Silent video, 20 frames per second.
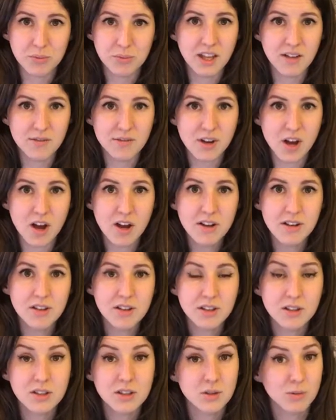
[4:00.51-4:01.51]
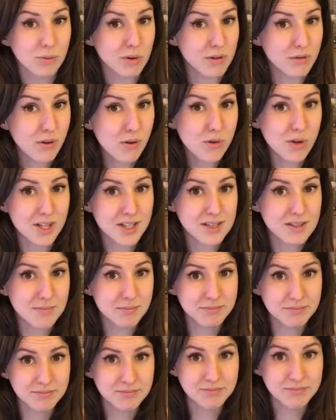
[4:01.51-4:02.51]
If not, refocus.
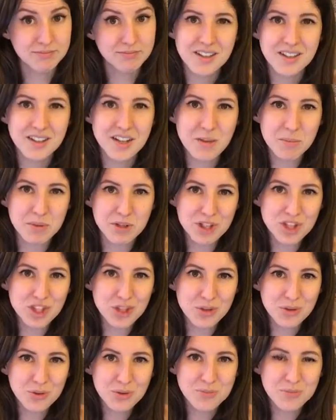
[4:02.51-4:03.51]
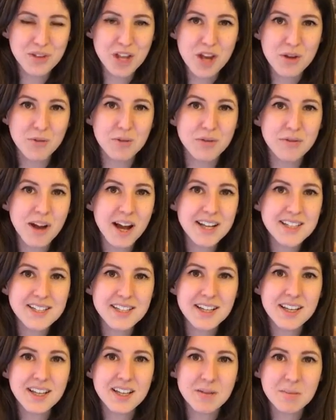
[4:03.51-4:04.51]
Number two,
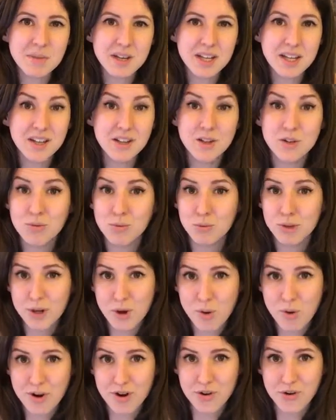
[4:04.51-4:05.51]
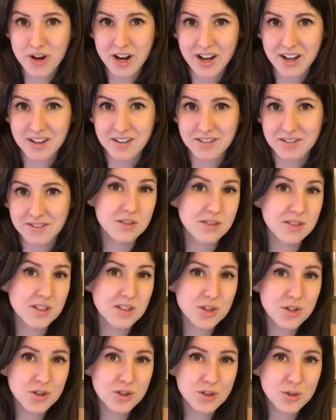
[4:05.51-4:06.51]
revising can mean reordering.
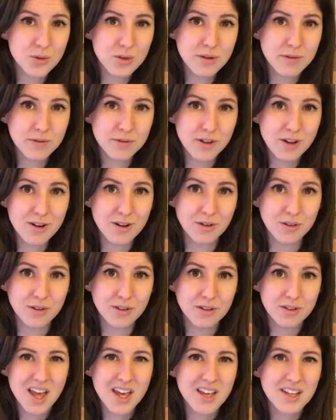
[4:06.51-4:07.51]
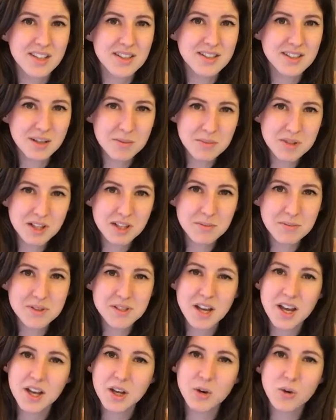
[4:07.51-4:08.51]
Does your story flow?
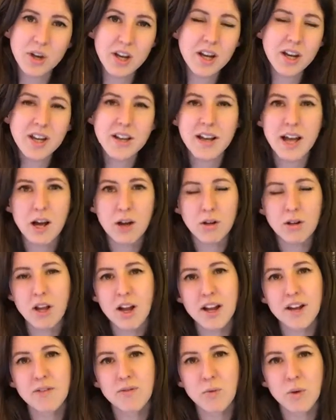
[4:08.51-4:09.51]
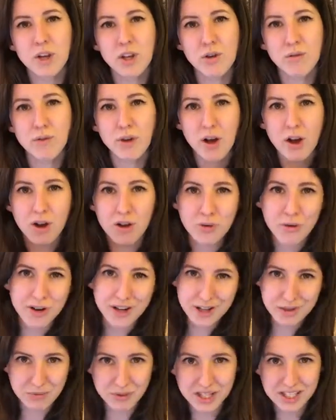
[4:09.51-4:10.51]
Sometimes creating an outline of what you've
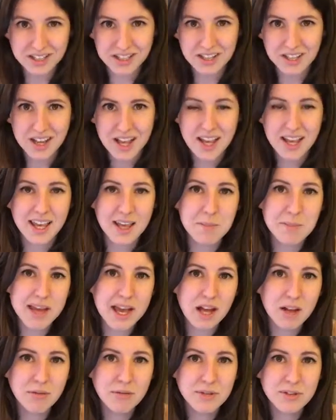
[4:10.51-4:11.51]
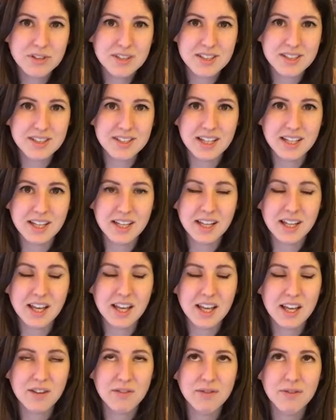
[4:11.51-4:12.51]
already written can be helpful to see
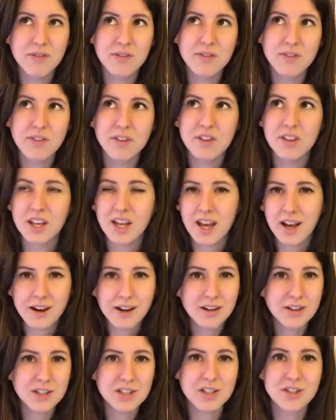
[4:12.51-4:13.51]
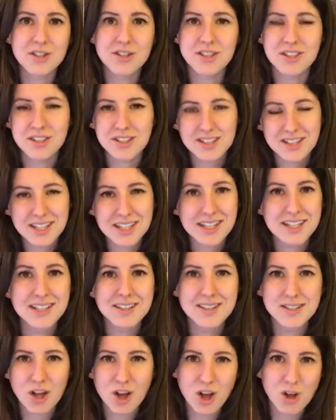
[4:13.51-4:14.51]
if the characters and
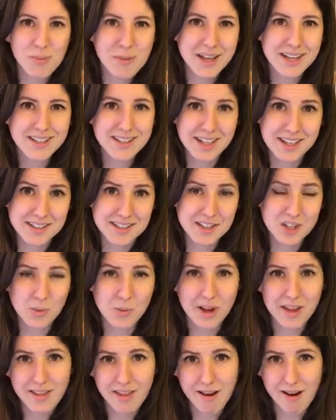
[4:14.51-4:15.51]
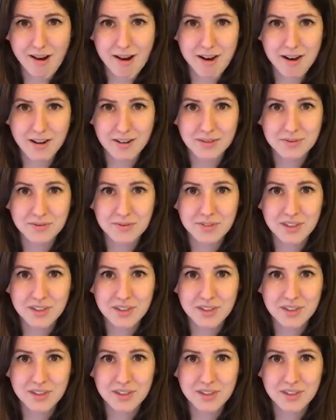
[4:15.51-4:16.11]
scenes all make sense the way they are.